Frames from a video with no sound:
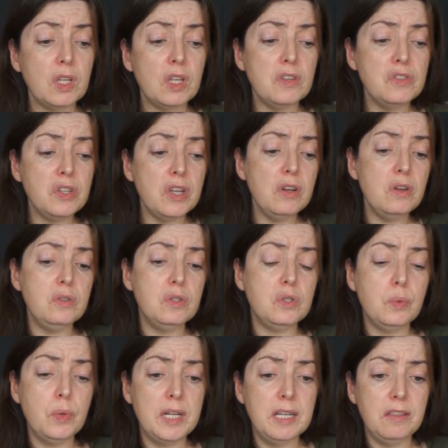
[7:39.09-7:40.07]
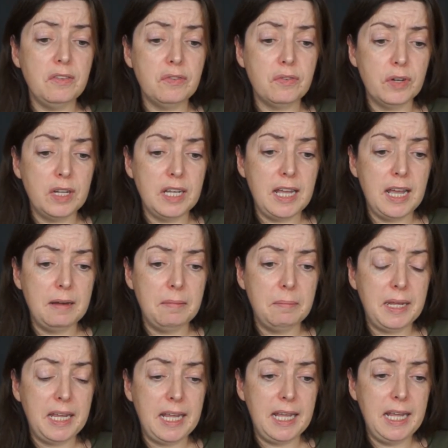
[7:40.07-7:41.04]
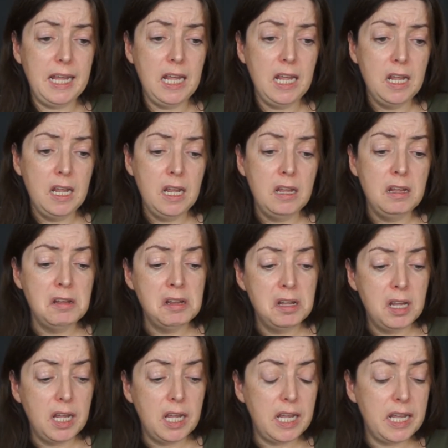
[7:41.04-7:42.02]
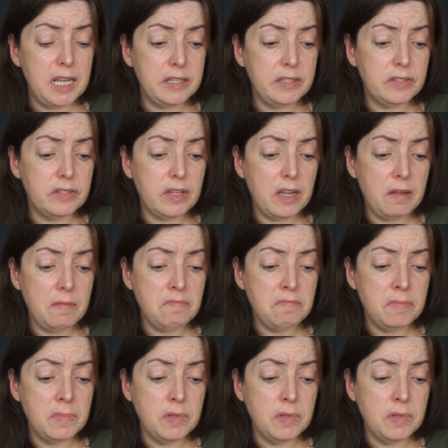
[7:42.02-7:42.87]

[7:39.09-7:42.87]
So 23andMe is um,